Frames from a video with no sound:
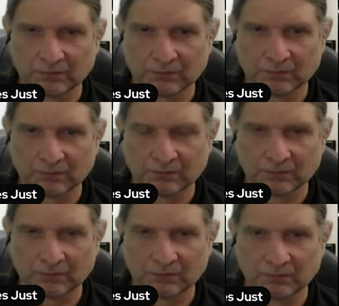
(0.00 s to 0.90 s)

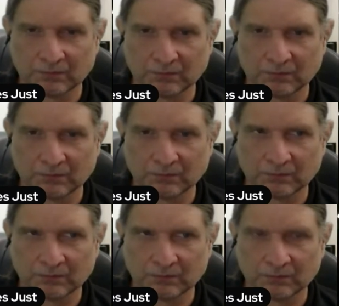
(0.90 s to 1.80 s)

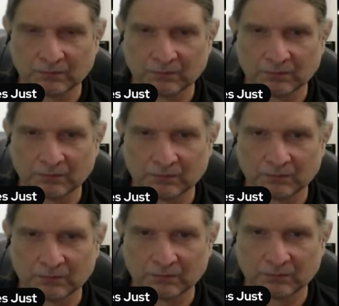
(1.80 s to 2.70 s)

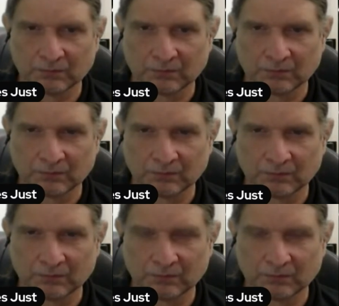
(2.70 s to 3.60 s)

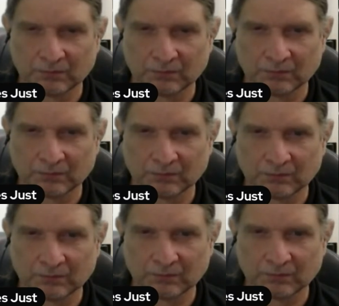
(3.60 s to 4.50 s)

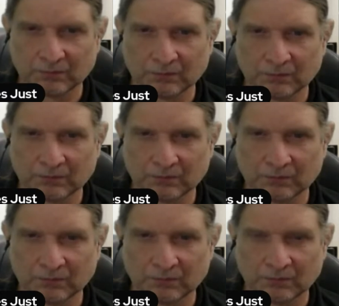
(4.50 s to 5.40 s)

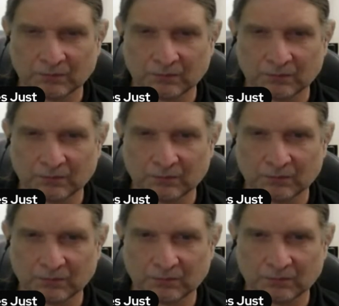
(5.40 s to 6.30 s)

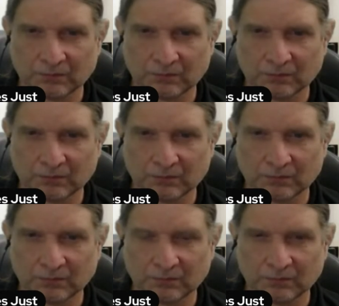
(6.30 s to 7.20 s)

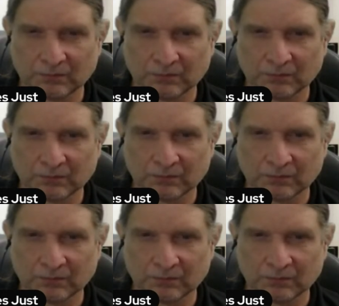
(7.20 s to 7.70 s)
The person shown says nothing.